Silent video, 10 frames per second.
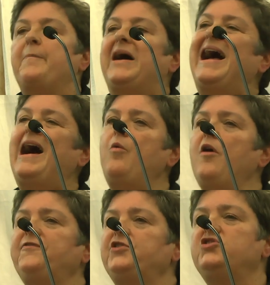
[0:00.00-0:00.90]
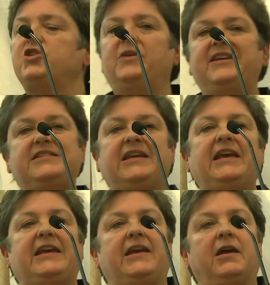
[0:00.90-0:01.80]
But how often do we
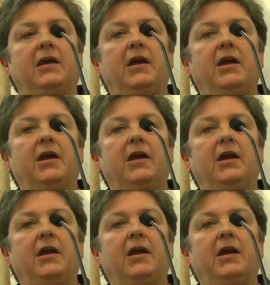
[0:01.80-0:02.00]
see